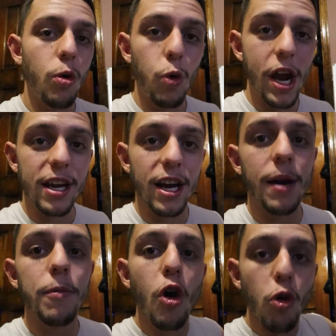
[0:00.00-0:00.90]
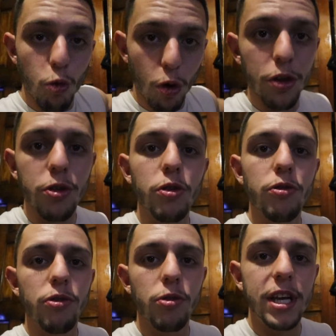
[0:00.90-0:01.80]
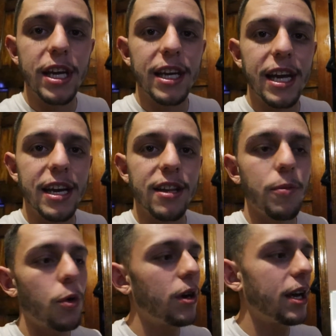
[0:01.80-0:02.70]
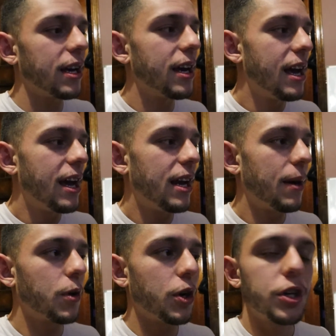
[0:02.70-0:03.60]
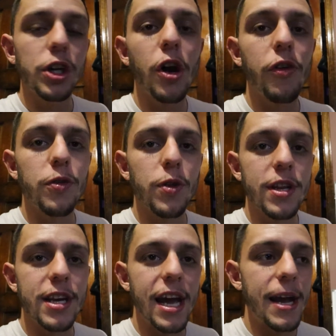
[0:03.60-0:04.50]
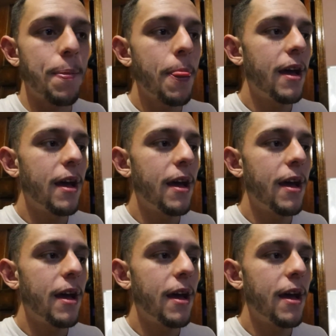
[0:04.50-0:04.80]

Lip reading: wake up, run through the routine again in the morning, and I'm good to go for the day.